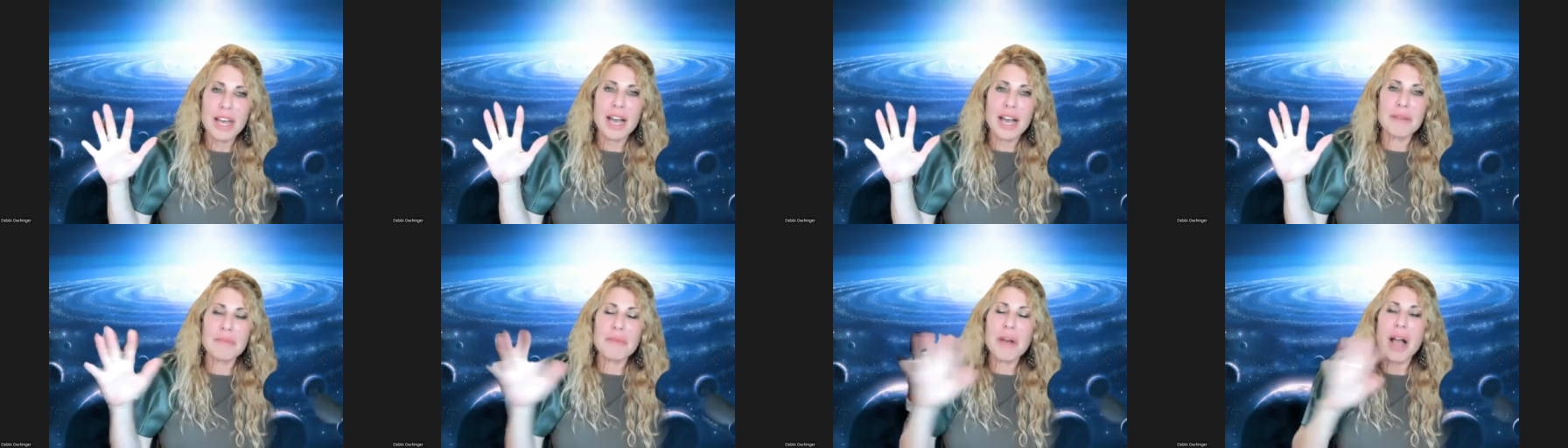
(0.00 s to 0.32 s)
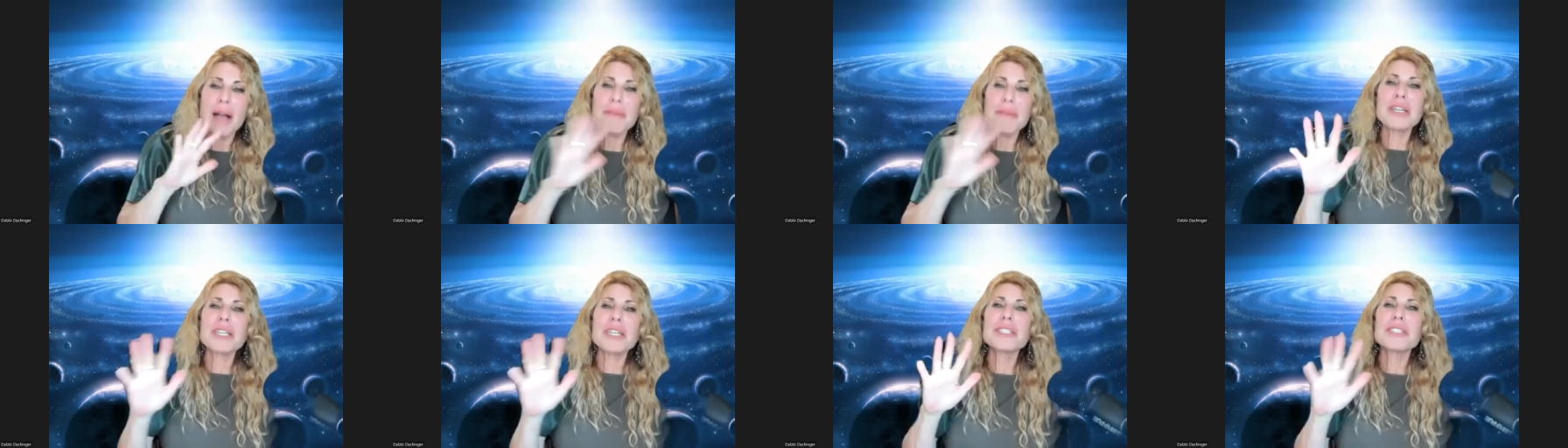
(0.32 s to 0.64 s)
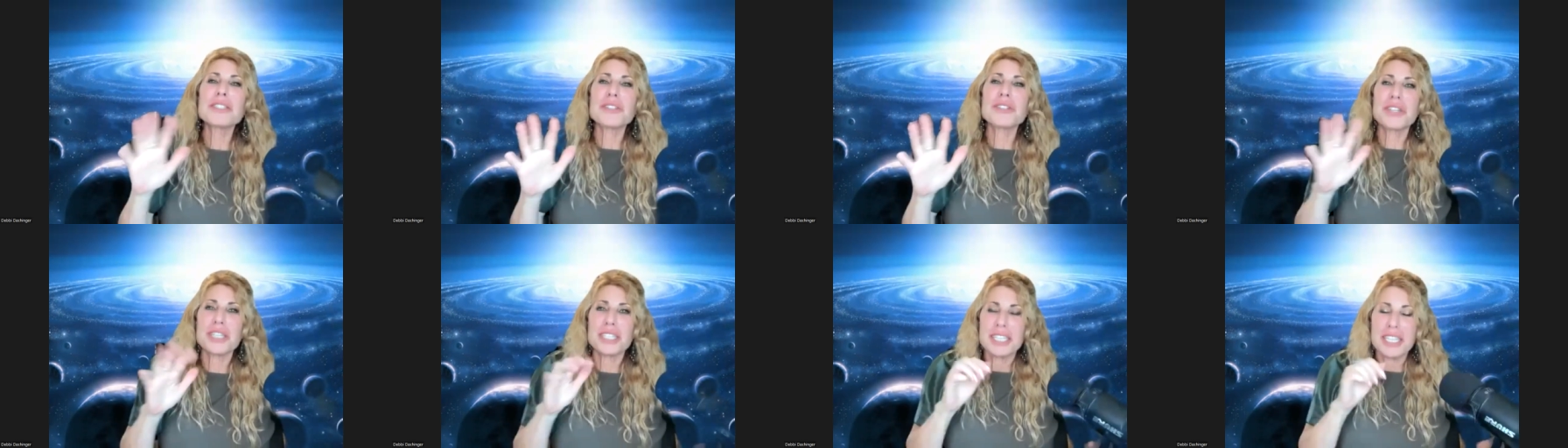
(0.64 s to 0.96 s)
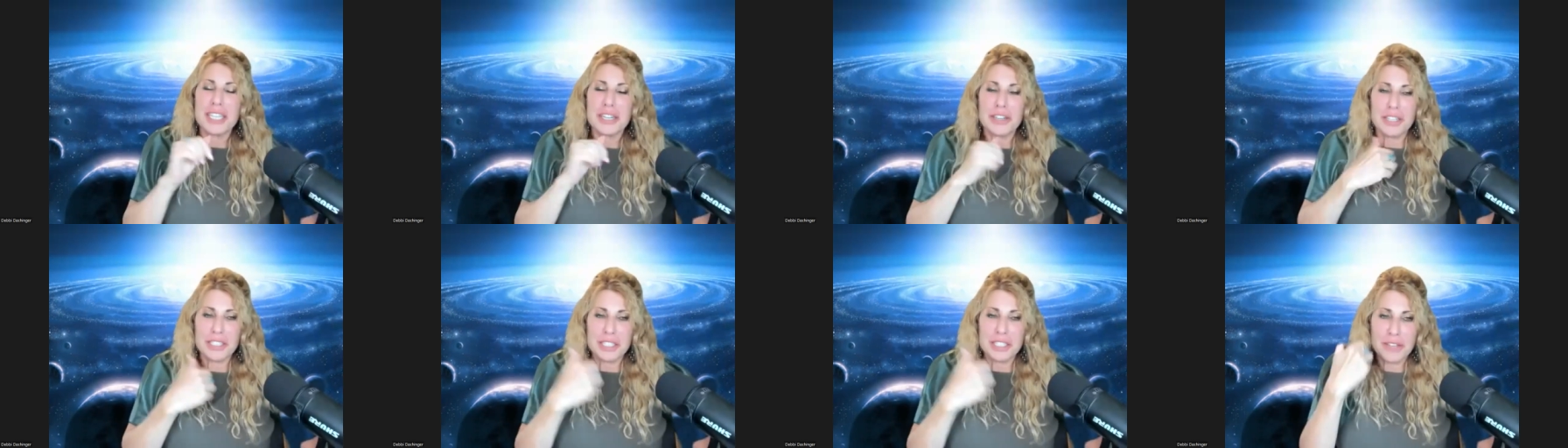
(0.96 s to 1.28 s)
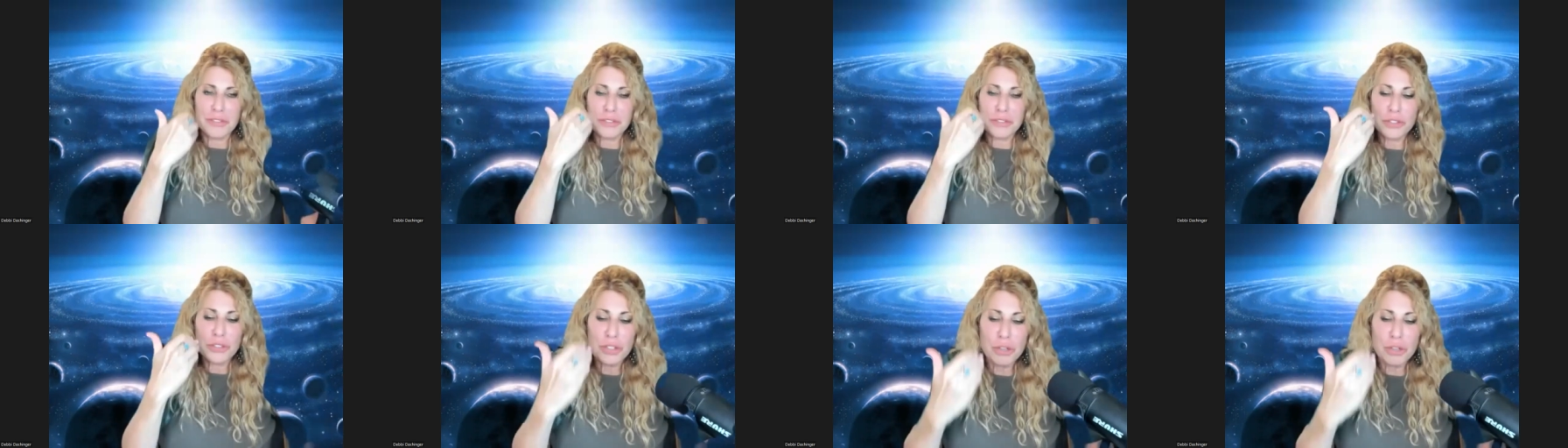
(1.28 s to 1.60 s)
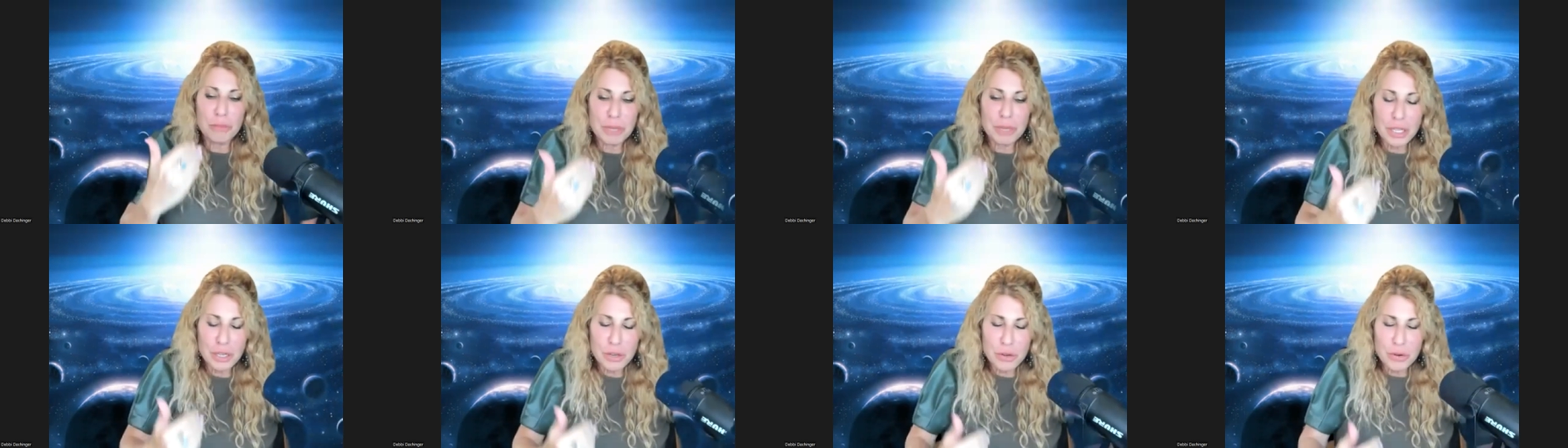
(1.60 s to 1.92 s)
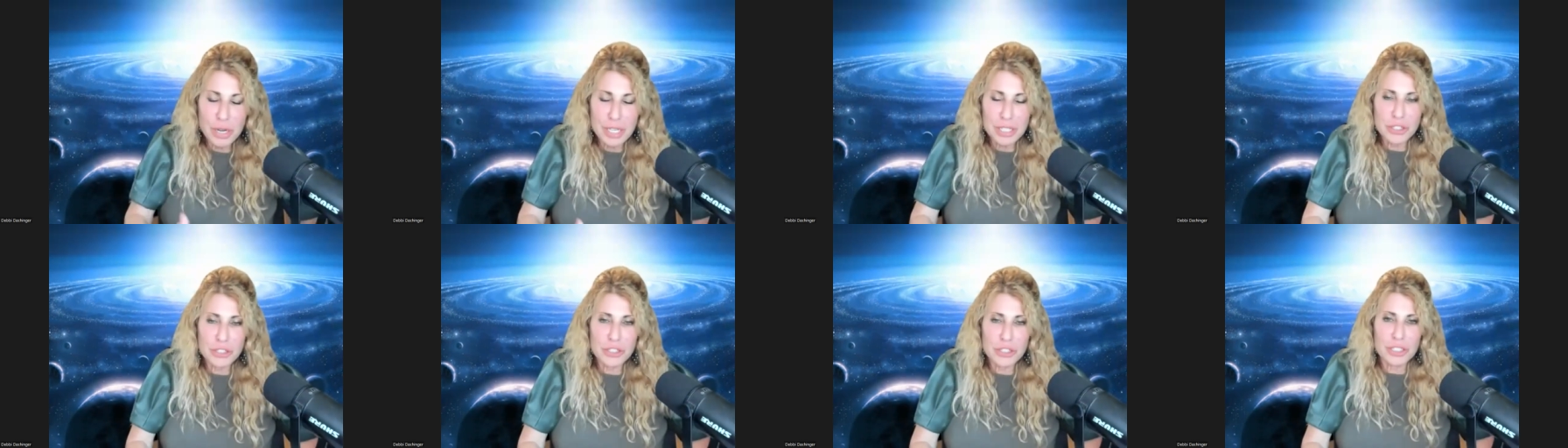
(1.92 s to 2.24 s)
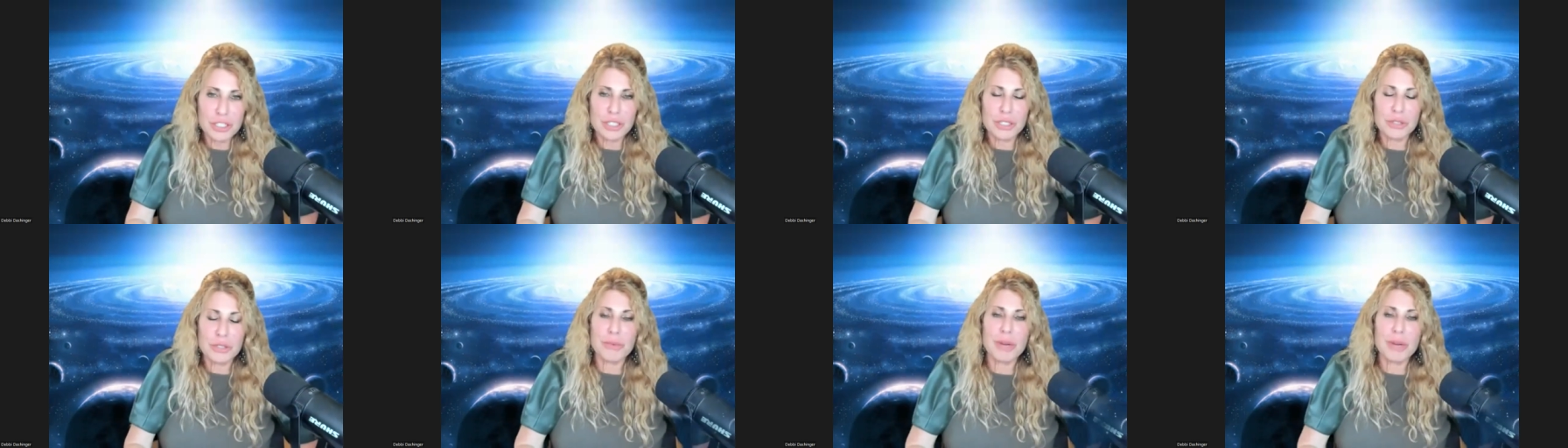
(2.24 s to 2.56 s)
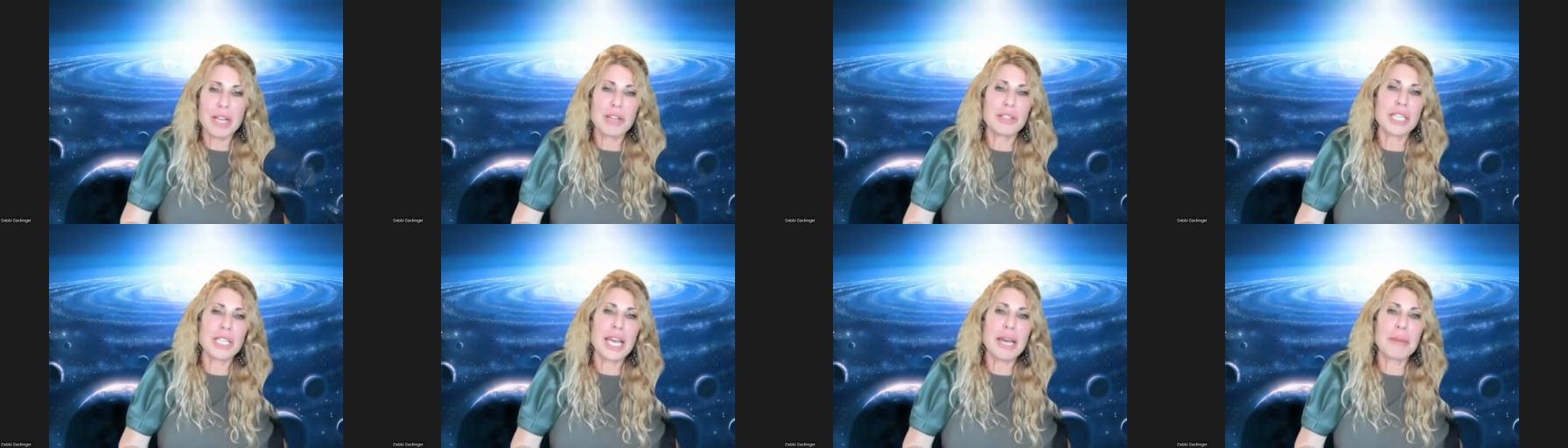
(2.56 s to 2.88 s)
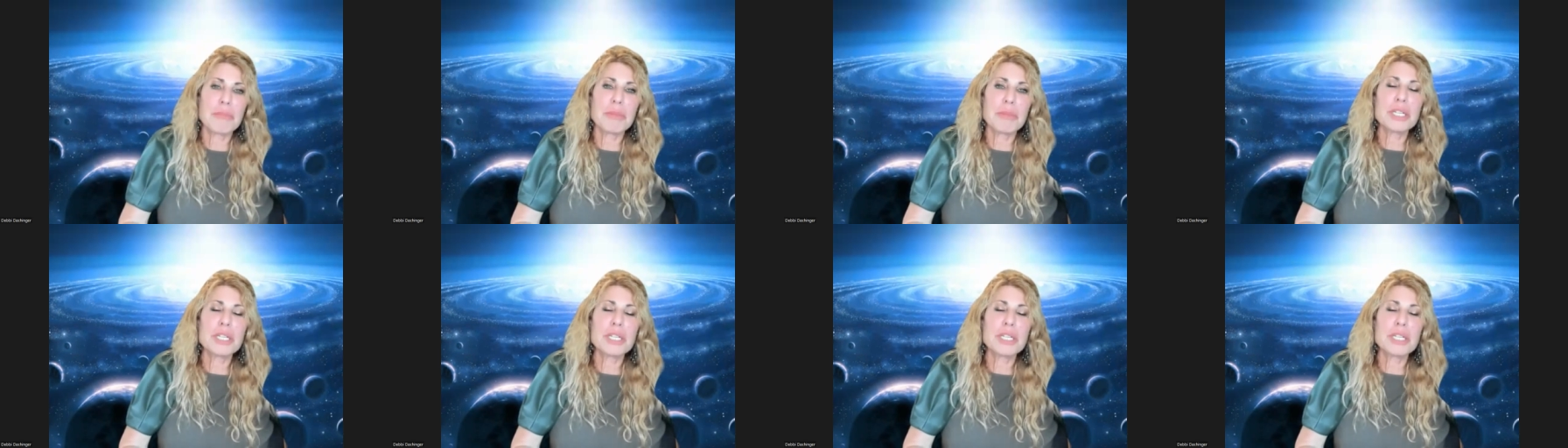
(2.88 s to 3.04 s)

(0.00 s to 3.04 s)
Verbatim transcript: um, I'm going to start there because I have so many questions around that.